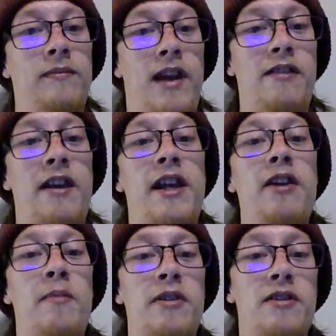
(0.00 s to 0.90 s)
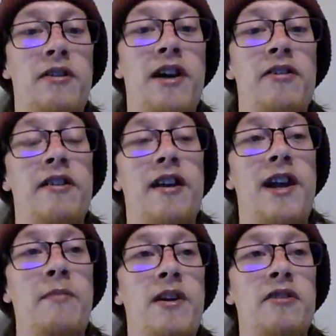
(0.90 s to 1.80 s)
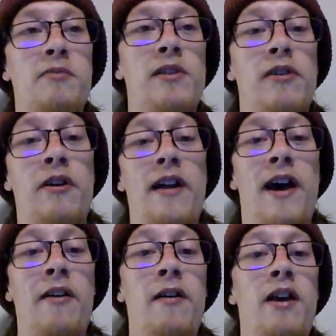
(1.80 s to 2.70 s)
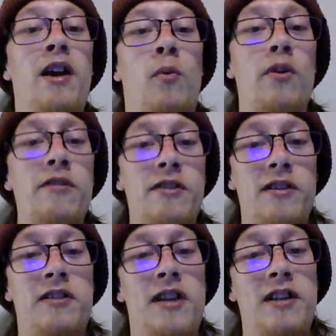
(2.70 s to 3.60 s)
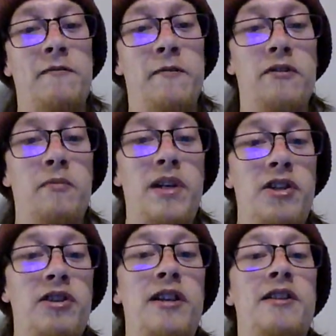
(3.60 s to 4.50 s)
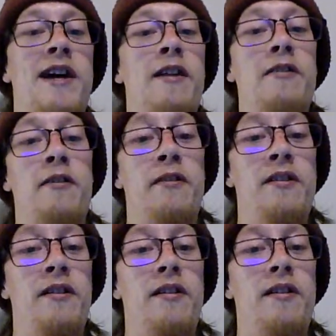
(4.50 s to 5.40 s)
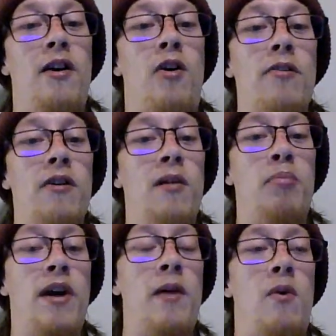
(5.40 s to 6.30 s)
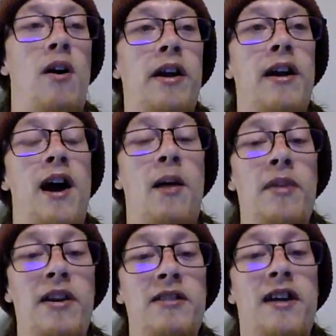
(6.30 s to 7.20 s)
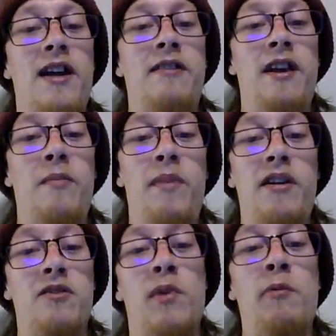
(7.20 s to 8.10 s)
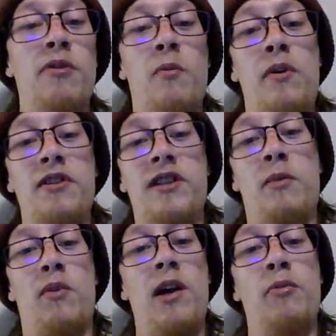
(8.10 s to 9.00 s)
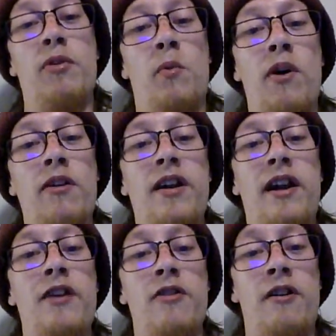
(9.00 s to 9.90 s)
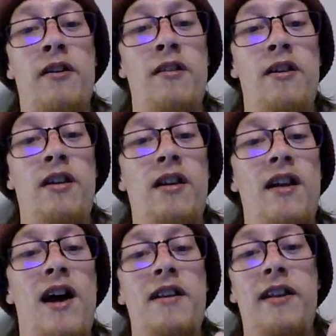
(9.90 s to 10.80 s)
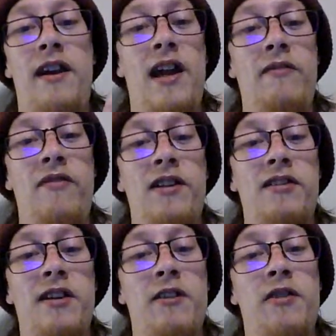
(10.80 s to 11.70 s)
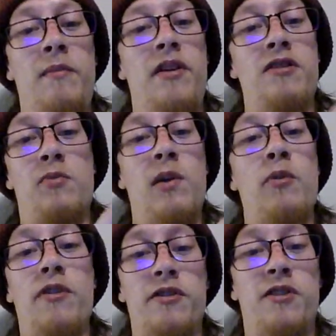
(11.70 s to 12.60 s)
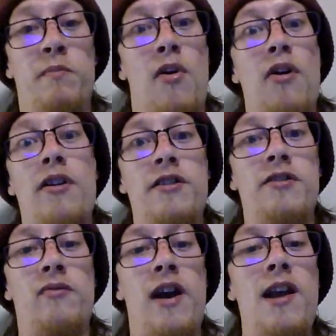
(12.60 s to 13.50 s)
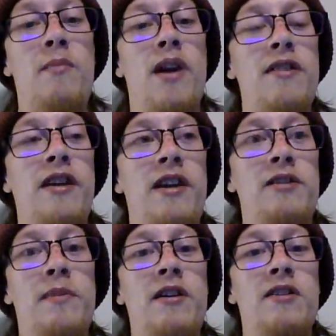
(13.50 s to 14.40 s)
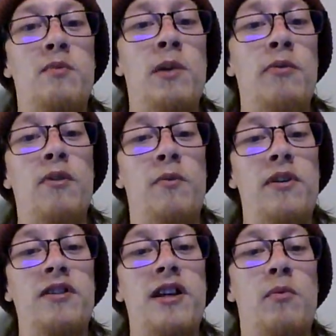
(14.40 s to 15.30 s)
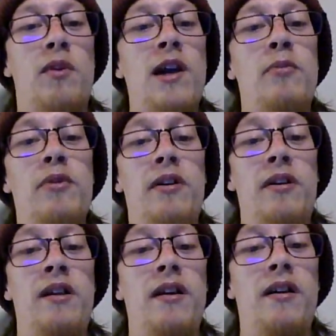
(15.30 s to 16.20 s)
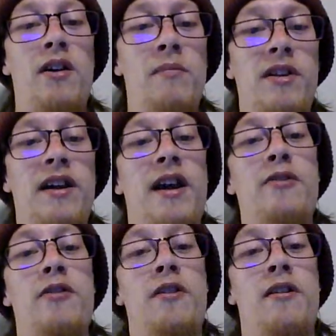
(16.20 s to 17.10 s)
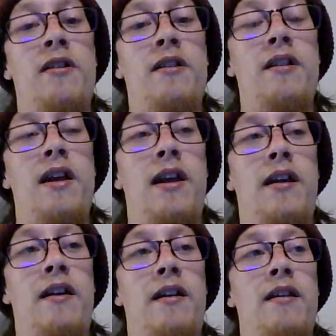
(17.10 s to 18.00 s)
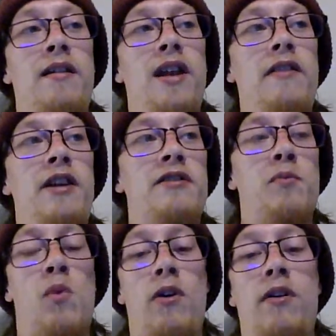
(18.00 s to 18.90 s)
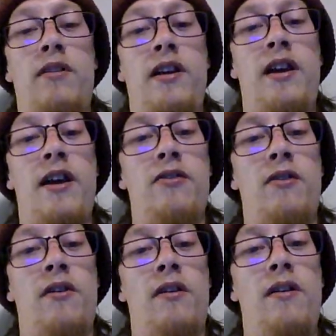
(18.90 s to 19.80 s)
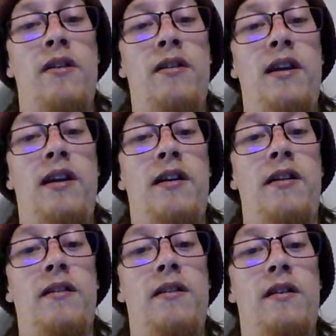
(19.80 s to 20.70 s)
I think humans are here today because we learn how to. We're the successful species out of the all the upright walking hominids. I think because we were the ones that were able to work together. Not even necessarily because we were the smartest, right? But I think it's because we were the ones that were able to come together and at least work together and